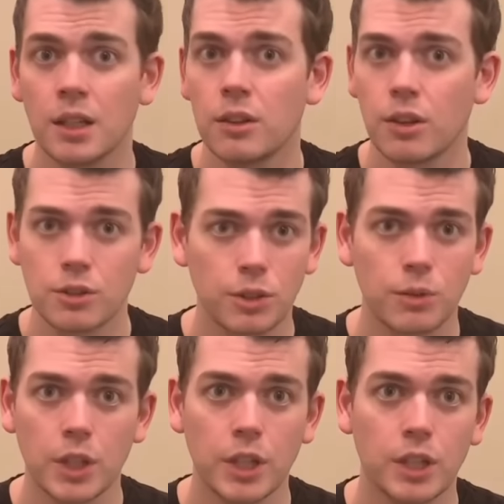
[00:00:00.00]
Those are
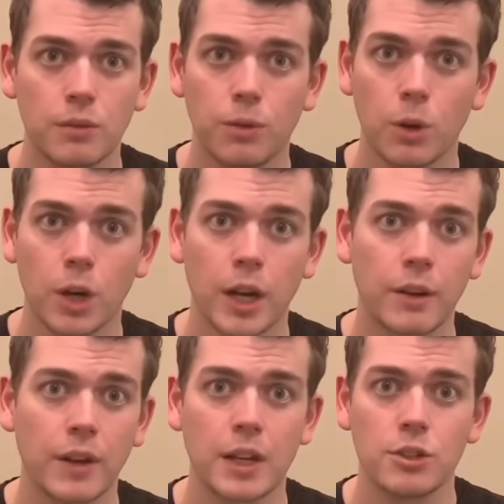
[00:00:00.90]
really good for it.
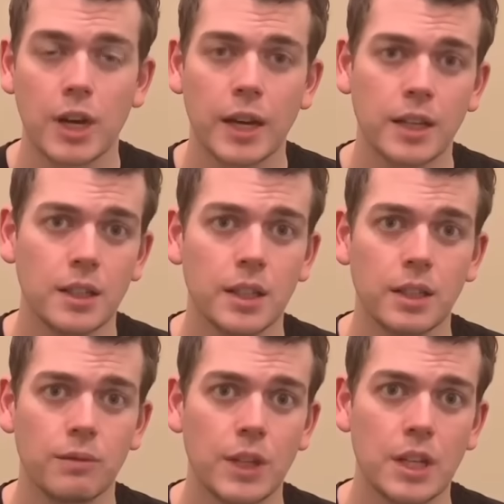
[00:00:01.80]
I've got dry
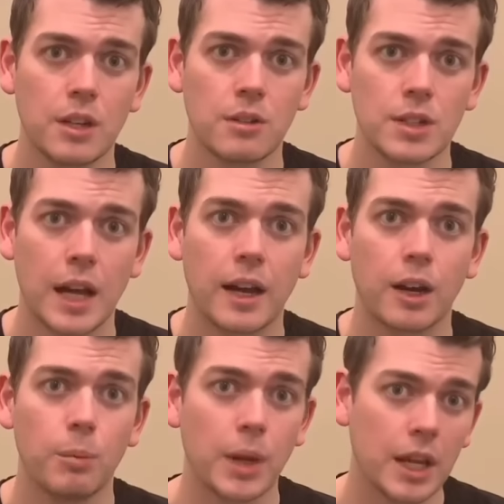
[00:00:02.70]
needling videos on
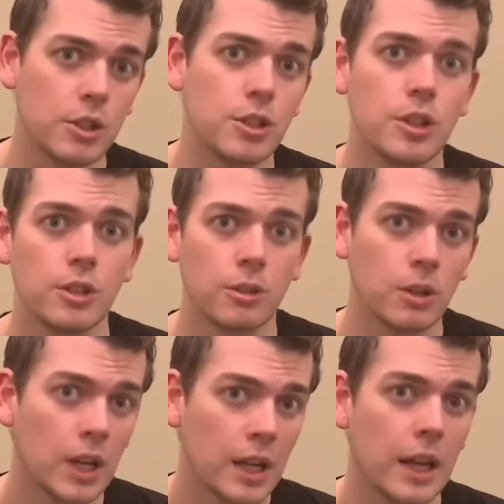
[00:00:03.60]
our page too,